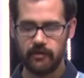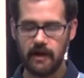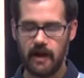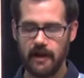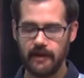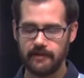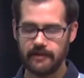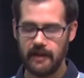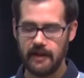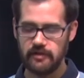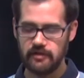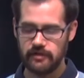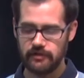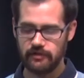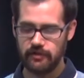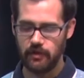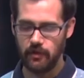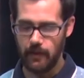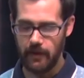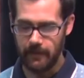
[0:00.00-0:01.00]
connotation
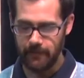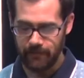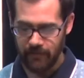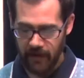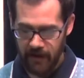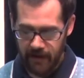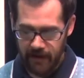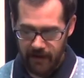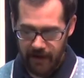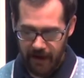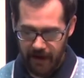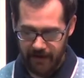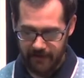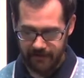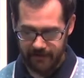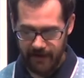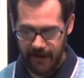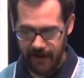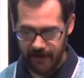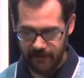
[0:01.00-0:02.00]
to it,
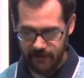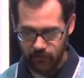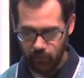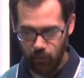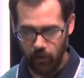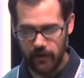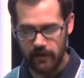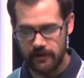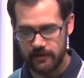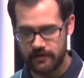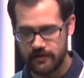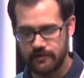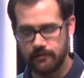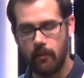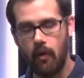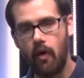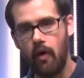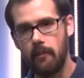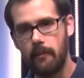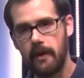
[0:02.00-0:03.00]
as that is what is
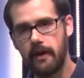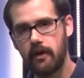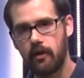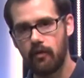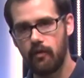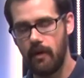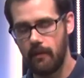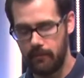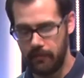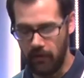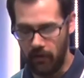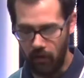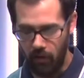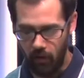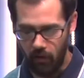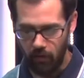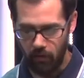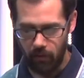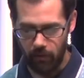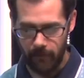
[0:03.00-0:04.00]
small may corrupt the
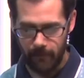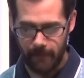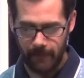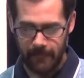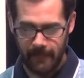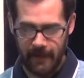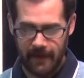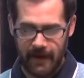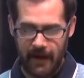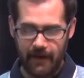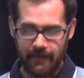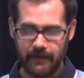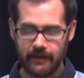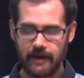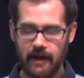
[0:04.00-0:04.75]
whole. And the